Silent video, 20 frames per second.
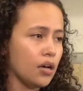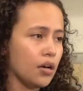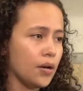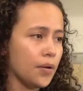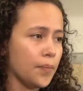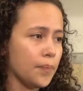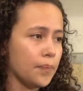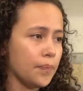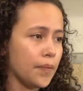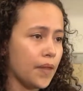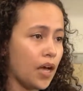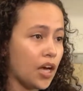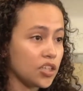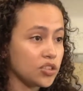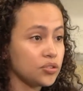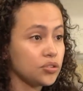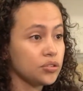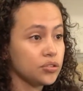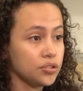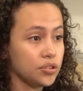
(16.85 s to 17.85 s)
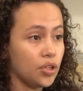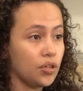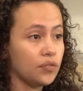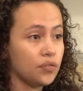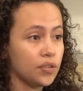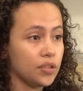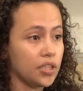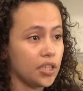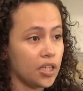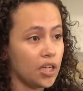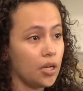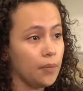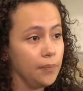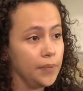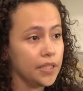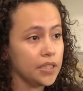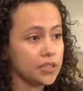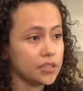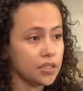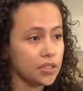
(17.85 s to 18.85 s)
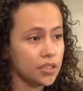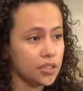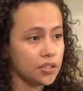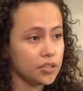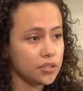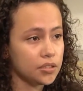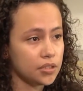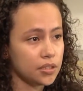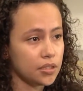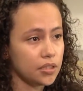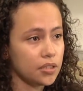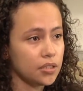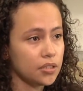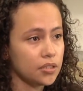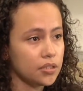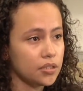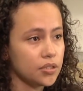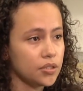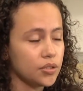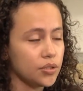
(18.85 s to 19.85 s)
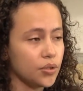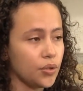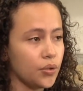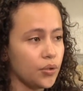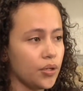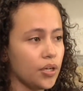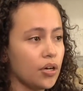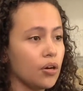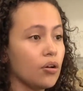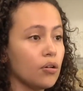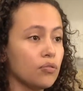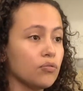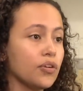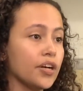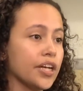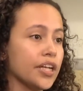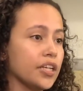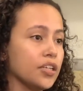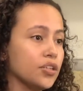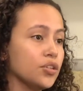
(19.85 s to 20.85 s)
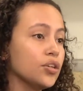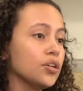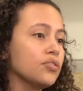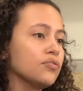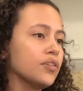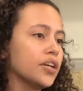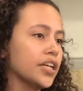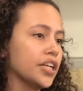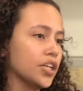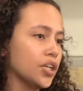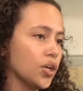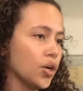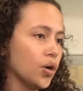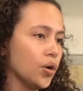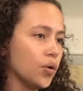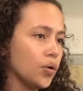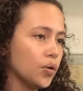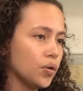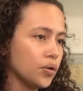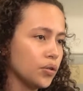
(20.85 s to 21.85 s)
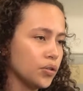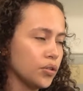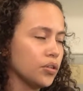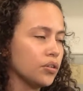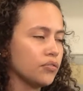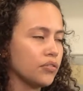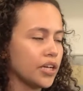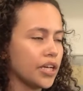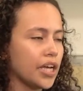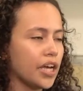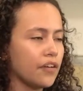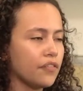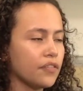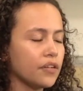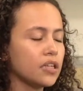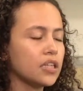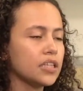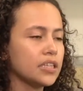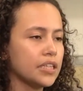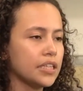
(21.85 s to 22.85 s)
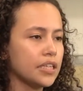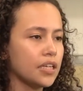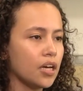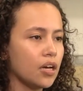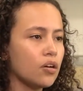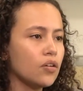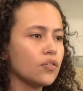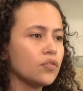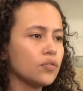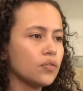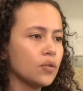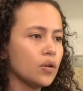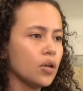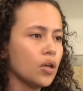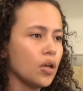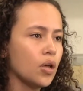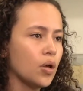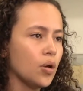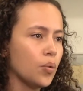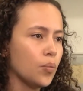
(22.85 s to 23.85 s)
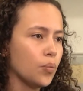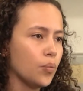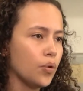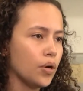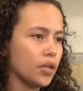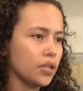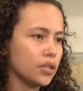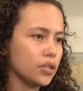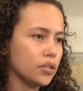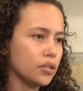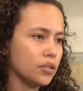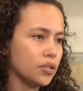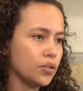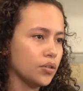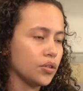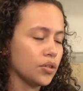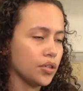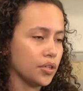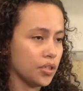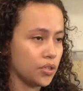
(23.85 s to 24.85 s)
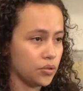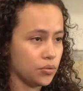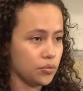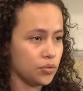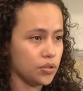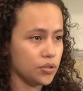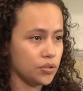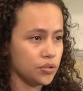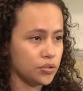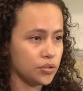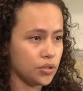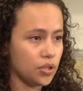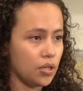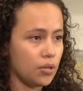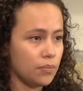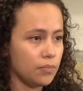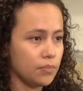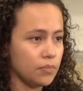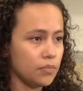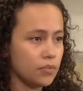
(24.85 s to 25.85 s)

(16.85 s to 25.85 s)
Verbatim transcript: um, actual software that companies are using. So you're already, you already know, you already have an idea of what you're gonna do in your job.